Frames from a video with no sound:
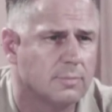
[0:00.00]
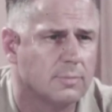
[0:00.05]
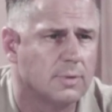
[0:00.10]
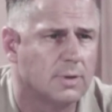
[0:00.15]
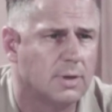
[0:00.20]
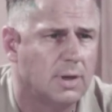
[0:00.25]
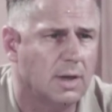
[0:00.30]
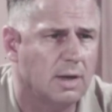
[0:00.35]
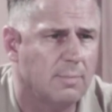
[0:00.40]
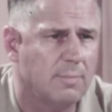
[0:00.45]

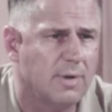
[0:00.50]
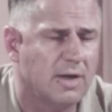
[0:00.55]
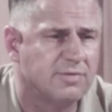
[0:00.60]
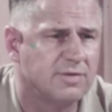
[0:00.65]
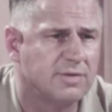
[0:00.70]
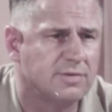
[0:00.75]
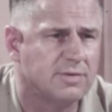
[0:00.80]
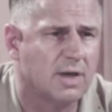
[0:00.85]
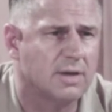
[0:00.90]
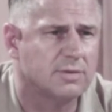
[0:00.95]
get a
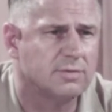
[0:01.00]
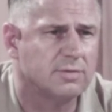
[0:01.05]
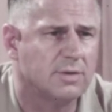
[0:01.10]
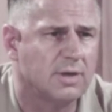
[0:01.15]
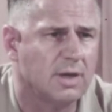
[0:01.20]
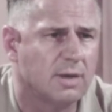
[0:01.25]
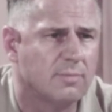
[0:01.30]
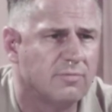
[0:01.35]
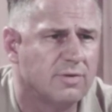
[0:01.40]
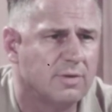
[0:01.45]
message out to the
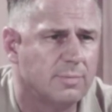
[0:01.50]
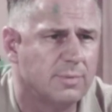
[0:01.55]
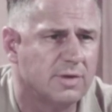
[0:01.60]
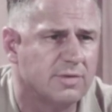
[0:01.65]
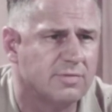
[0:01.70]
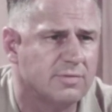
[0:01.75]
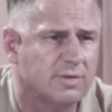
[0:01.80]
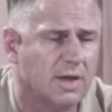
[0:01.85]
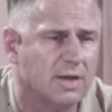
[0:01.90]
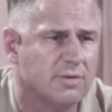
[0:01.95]

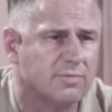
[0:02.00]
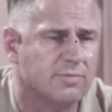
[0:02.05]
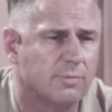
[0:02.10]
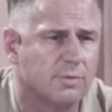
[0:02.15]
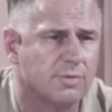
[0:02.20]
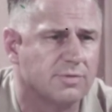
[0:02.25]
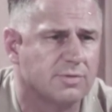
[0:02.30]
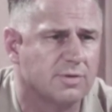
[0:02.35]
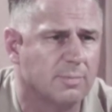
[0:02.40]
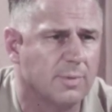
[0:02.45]
amphibious task
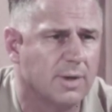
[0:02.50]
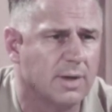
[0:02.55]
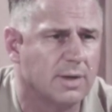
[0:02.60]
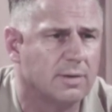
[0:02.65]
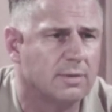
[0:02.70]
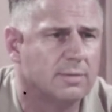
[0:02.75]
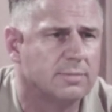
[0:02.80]
force commander.